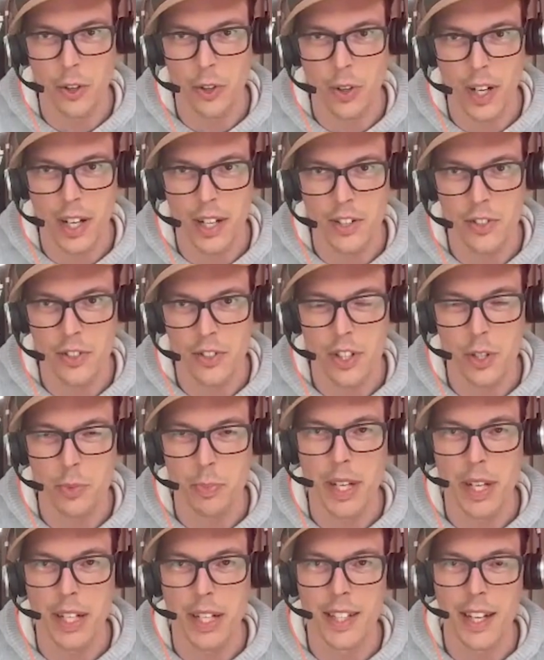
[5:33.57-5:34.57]
credit starts
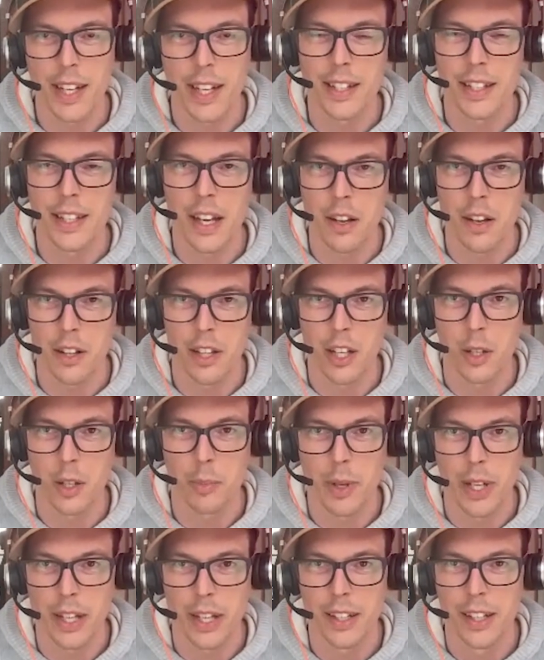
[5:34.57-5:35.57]
being tightened down a
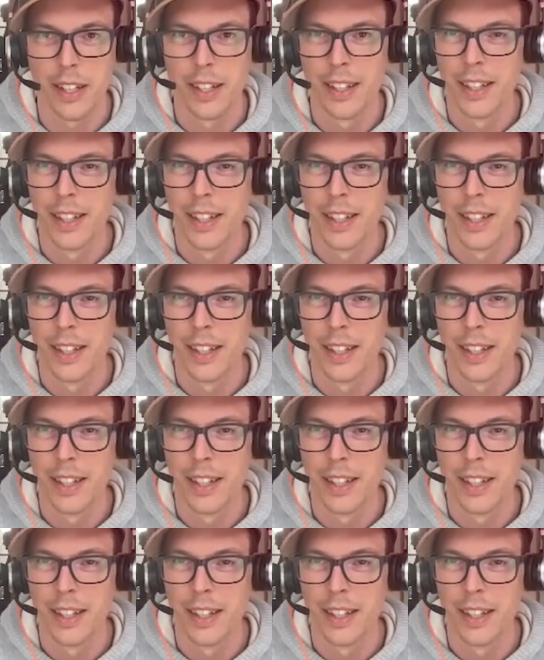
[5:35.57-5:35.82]
little bit.